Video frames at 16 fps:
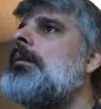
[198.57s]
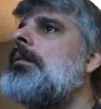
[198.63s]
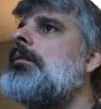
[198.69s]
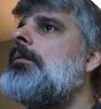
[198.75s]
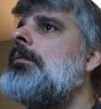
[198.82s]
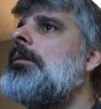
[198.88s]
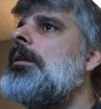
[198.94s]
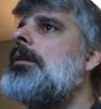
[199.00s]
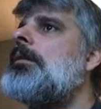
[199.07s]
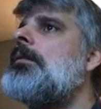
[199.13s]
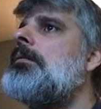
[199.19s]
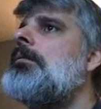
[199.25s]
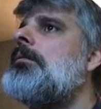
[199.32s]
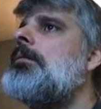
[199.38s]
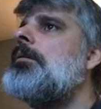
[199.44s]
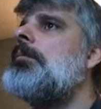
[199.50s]
So
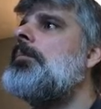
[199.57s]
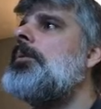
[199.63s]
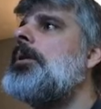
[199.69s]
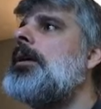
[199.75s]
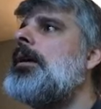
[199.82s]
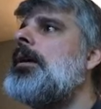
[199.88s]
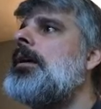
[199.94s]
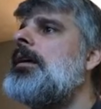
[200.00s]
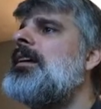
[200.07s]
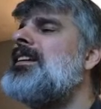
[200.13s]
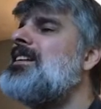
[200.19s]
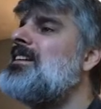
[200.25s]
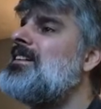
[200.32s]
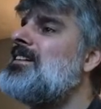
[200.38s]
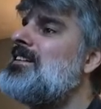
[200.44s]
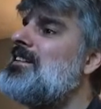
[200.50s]
22's a
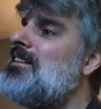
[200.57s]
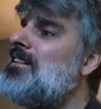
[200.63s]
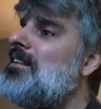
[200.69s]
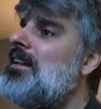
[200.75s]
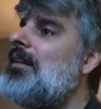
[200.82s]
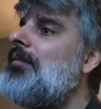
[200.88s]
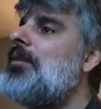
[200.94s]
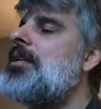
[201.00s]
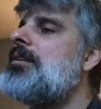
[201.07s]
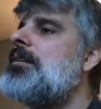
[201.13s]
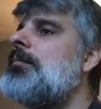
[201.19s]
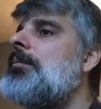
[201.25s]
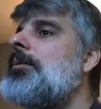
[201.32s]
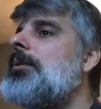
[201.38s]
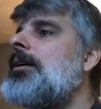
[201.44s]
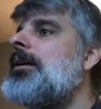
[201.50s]
play, 11's
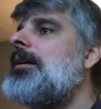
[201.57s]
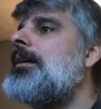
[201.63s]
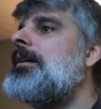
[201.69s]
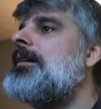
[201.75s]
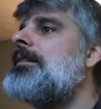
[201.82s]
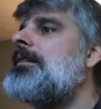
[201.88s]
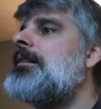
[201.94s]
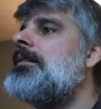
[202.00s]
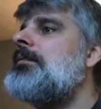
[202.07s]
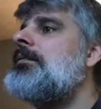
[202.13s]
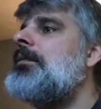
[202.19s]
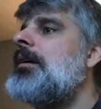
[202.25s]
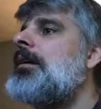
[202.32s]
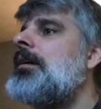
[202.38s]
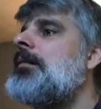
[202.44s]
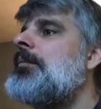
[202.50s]
a play, because I
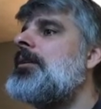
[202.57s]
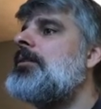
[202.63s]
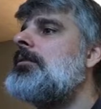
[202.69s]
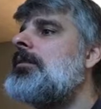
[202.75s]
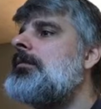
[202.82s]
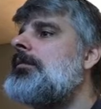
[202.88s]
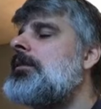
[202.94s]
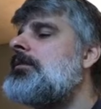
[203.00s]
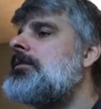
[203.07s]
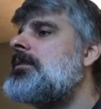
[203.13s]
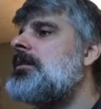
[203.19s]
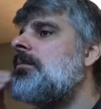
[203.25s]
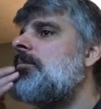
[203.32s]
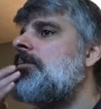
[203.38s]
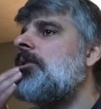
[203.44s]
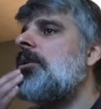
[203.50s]
am sort of
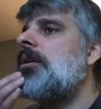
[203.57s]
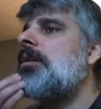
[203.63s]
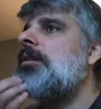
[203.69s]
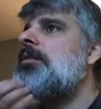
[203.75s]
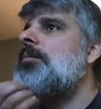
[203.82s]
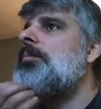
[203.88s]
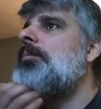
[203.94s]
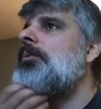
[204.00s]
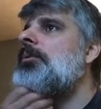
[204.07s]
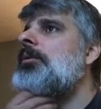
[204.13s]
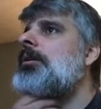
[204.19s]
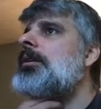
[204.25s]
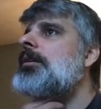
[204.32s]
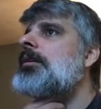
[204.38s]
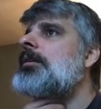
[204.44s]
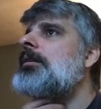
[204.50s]
interested in building these
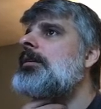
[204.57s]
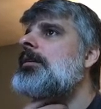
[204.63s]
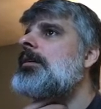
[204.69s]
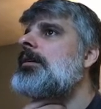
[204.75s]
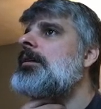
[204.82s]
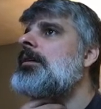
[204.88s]
points.